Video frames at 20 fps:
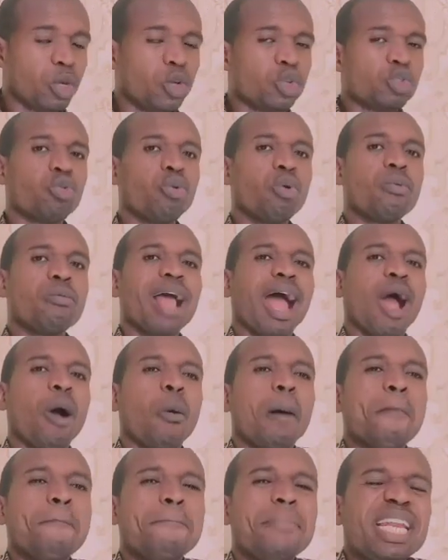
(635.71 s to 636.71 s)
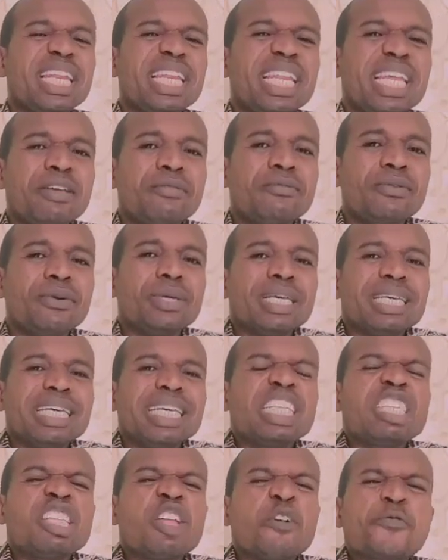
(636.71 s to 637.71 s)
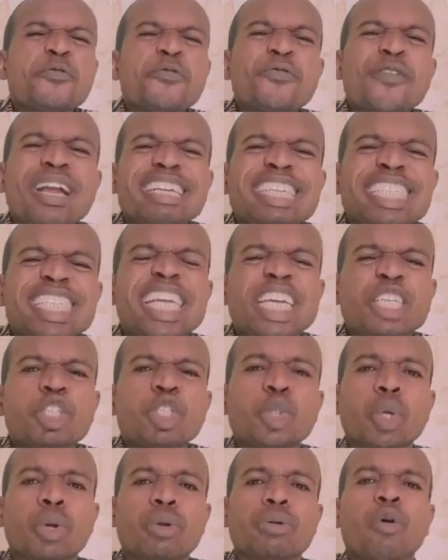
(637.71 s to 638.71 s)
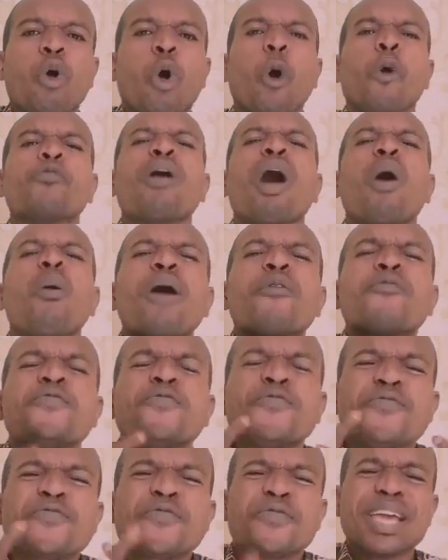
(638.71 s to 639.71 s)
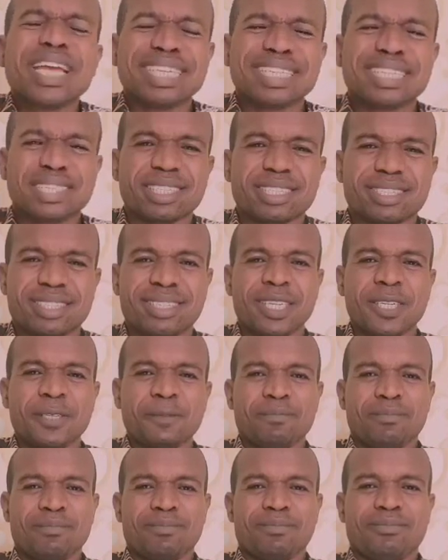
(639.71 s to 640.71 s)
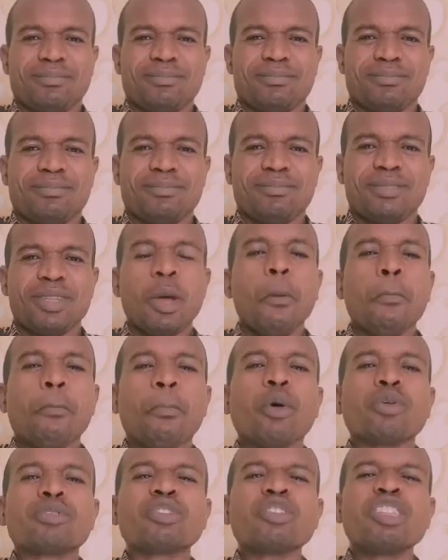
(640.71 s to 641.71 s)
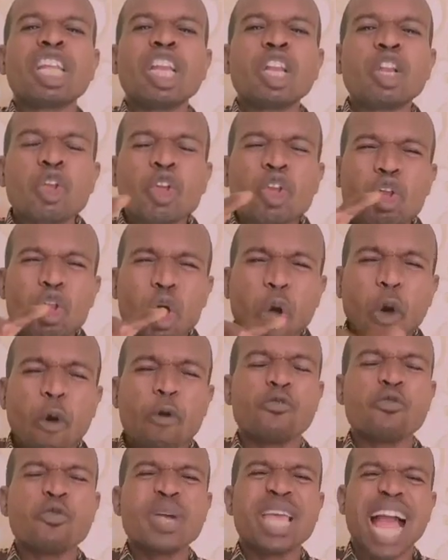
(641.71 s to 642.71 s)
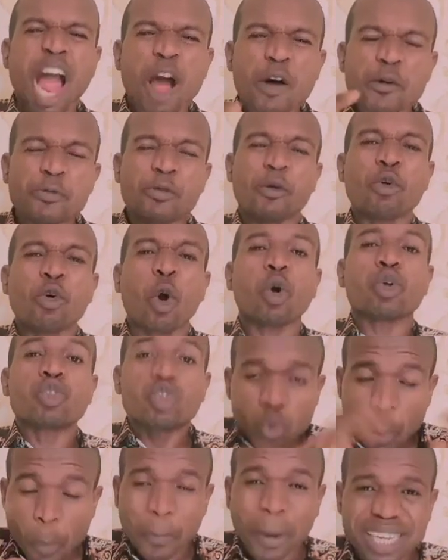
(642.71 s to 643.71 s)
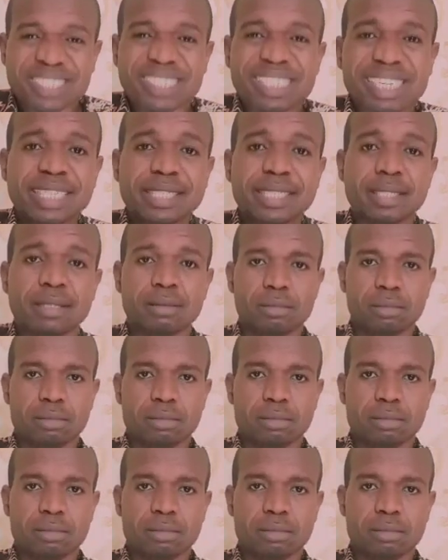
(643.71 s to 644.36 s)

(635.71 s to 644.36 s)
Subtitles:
So our belief is the foundation of our faith. But the love we have for God supersede.